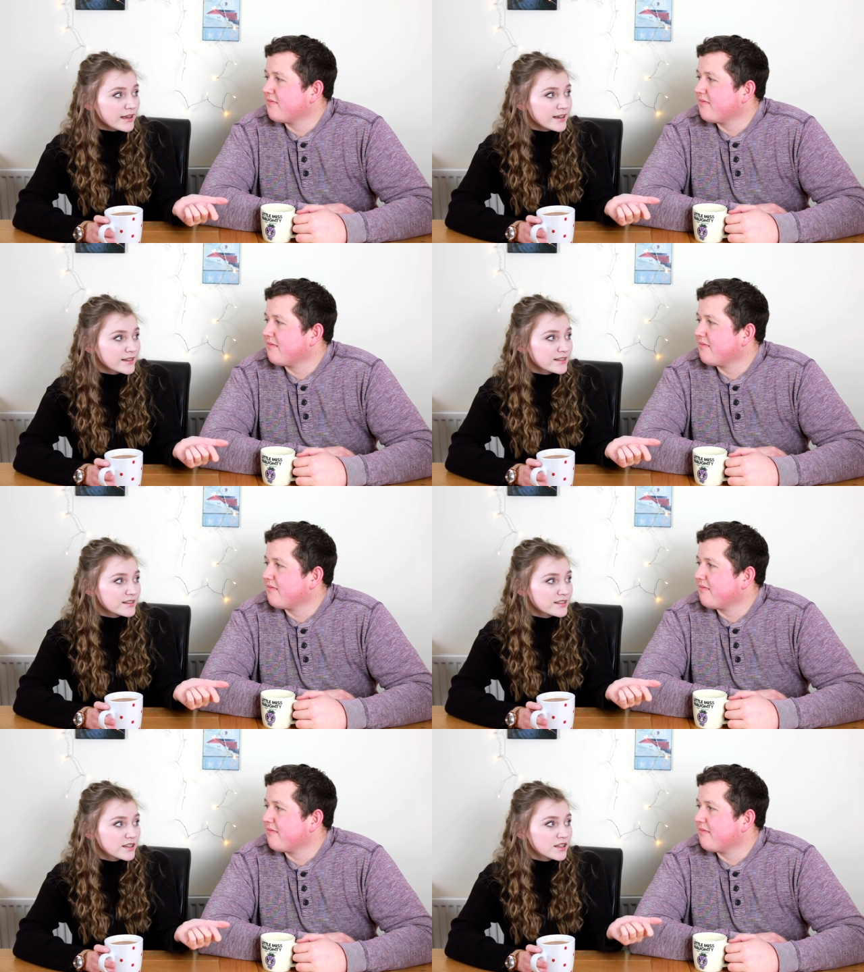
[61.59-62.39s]

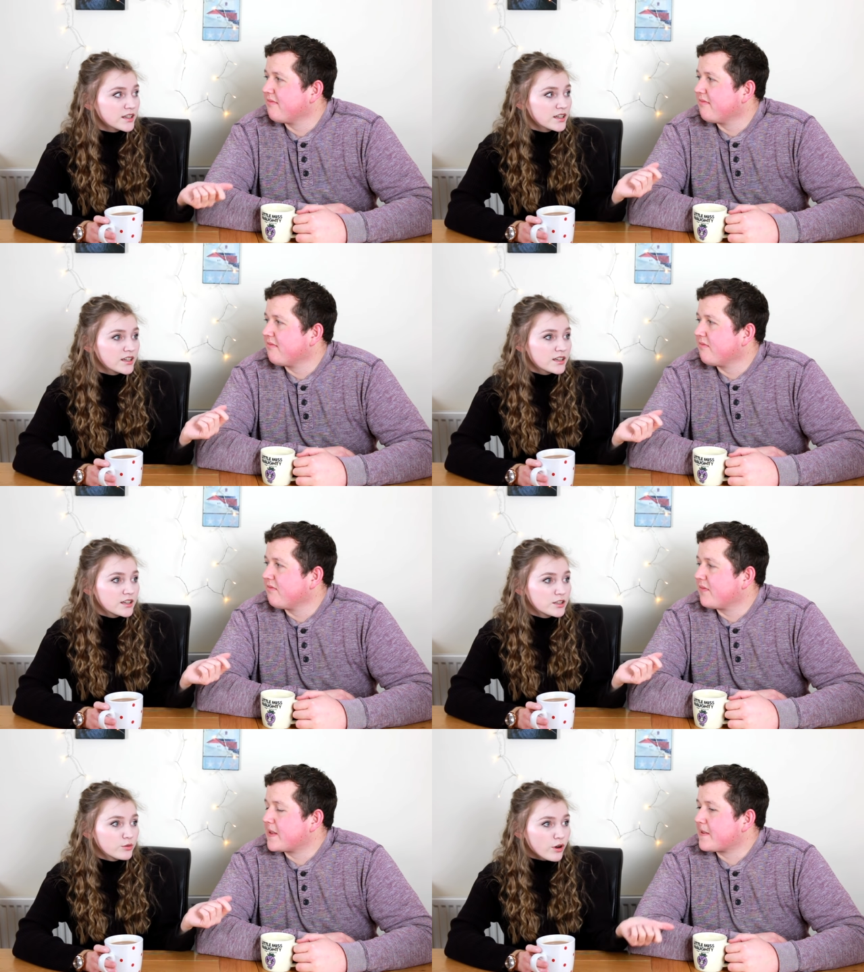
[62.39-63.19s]
Speaker 1: And
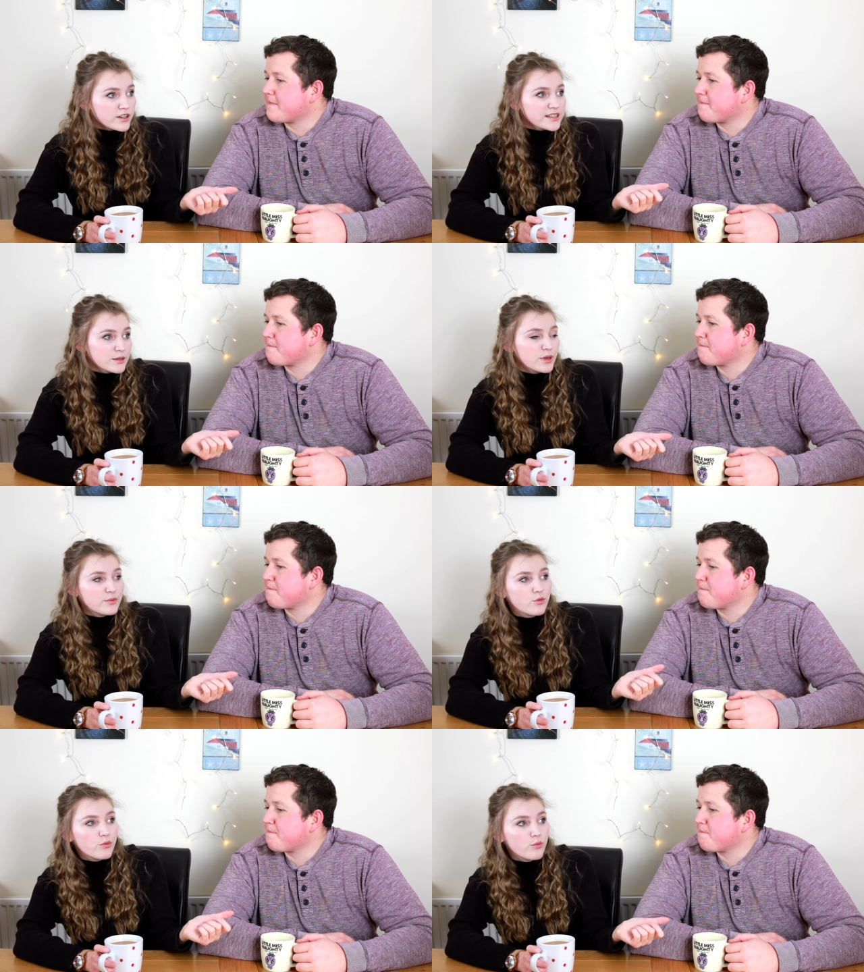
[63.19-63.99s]
you were asking people